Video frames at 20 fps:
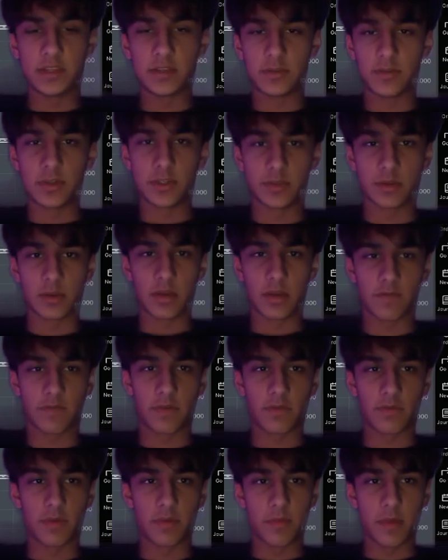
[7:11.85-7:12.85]
So we're just looking for
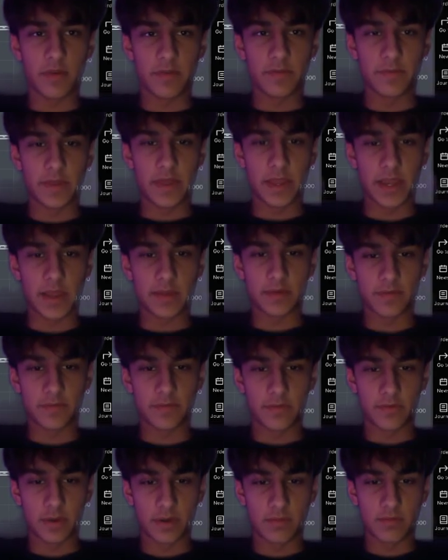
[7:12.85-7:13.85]
a 1 minute value gap to
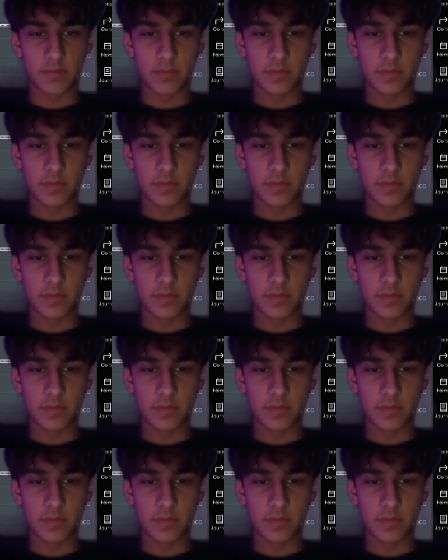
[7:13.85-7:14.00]
form.